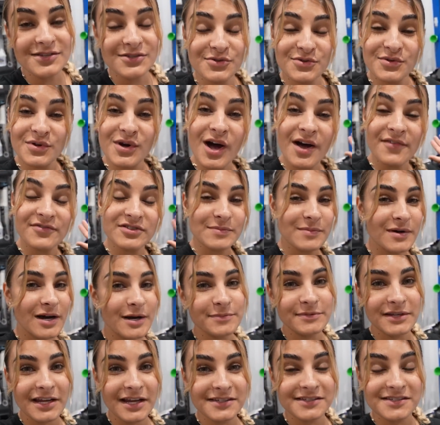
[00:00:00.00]
So you'll have some
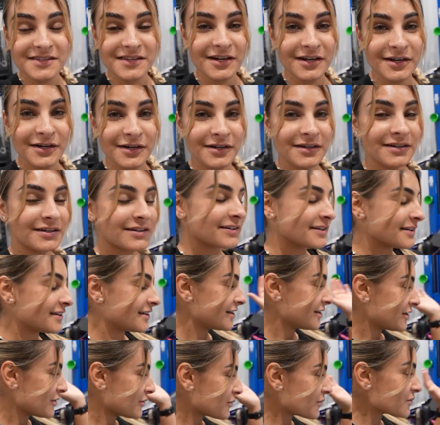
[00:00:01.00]
updates there.
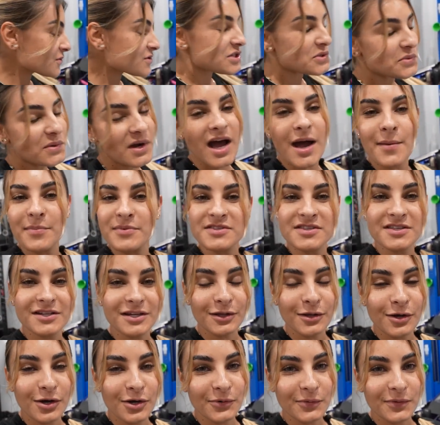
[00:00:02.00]
We'll see what happens in the
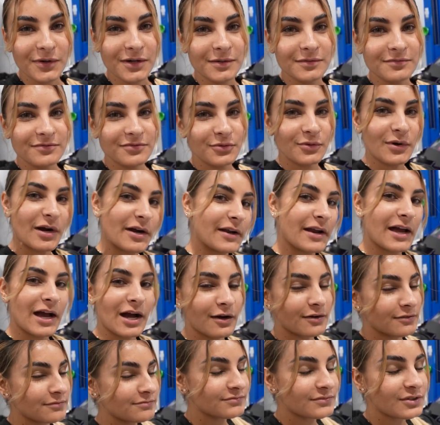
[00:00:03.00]
long run. For right
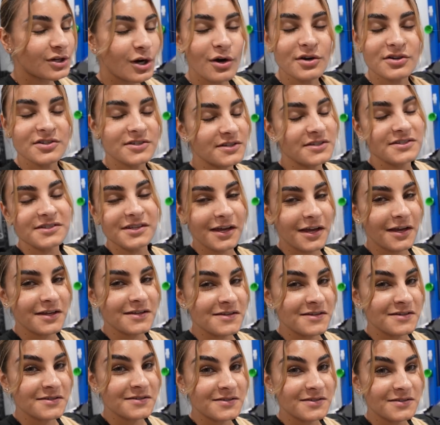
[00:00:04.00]
now, the car's gonna stay
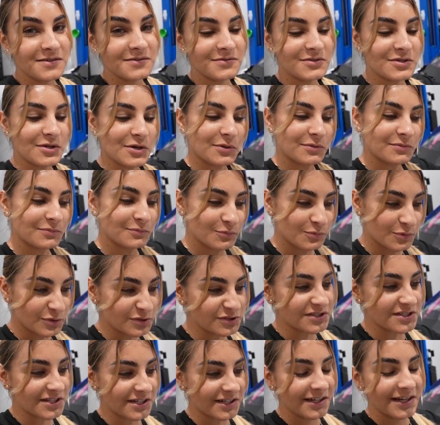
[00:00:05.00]
as is. So we'll
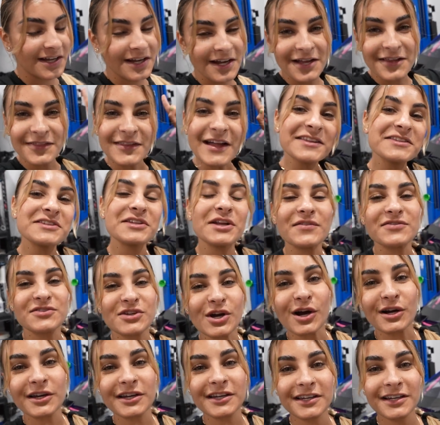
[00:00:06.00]
see. That's enough
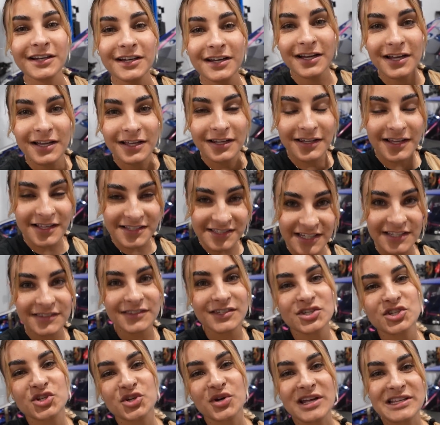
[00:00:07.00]
talking. Let's get
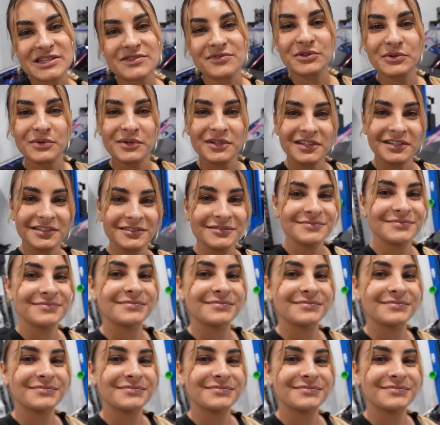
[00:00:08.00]
this trans fluid in.